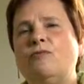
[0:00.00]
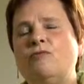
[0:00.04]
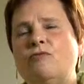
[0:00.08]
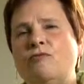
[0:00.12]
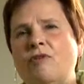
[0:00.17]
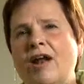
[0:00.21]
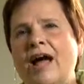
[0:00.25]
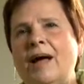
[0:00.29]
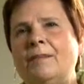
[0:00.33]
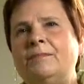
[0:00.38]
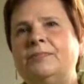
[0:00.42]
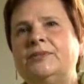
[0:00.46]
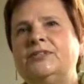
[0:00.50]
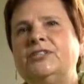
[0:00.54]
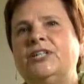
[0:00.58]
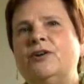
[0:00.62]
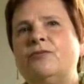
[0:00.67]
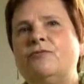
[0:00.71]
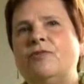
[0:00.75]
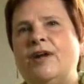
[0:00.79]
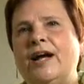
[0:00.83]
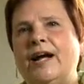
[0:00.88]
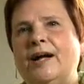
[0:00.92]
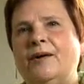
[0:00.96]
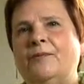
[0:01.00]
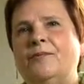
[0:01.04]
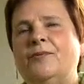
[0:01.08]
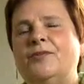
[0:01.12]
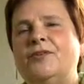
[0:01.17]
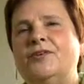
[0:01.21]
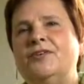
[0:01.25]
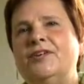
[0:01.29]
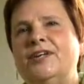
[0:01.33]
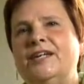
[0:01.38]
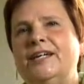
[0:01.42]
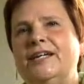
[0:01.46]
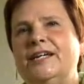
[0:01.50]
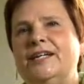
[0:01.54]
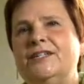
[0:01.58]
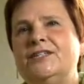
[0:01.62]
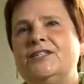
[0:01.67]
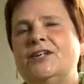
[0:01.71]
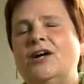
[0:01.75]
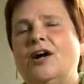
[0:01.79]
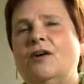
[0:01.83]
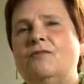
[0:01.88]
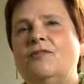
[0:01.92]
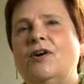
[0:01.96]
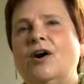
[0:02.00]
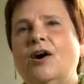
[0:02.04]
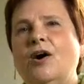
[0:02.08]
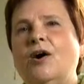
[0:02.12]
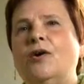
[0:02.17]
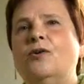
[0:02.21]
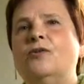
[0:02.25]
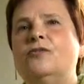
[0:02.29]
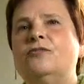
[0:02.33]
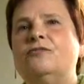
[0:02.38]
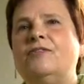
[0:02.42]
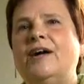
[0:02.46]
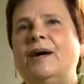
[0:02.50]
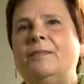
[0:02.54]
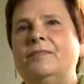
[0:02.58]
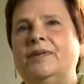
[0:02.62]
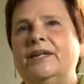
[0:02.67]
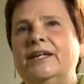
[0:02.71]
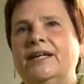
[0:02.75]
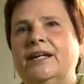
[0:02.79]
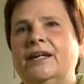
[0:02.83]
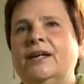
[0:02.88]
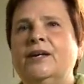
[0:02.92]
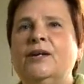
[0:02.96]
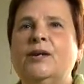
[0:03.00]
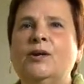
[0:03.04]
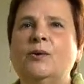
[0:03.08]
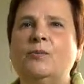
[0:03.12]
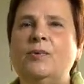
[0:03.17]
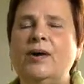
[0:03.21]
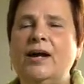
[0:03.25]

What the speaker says: wrapped around the needs of a whole family,